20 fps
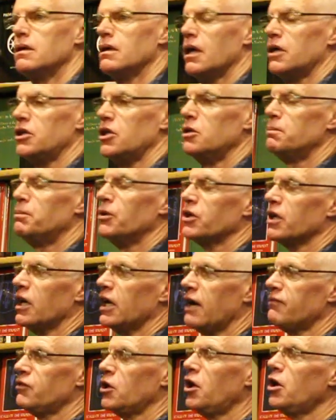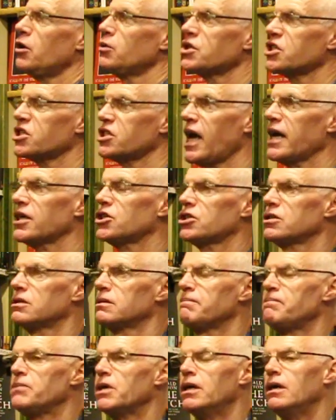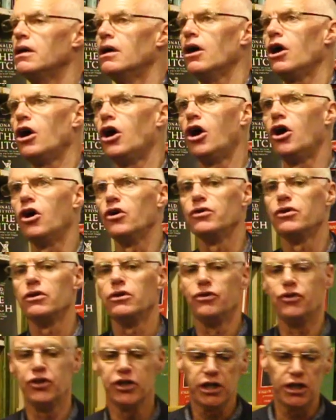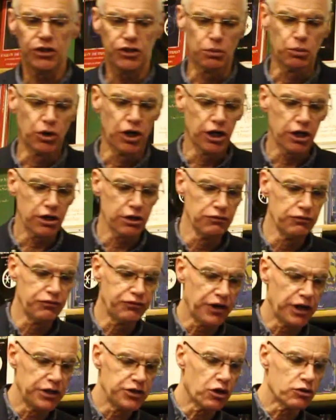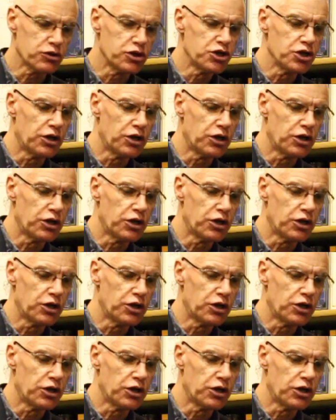And in the book I have a whole section on the, the work of uh, Dr.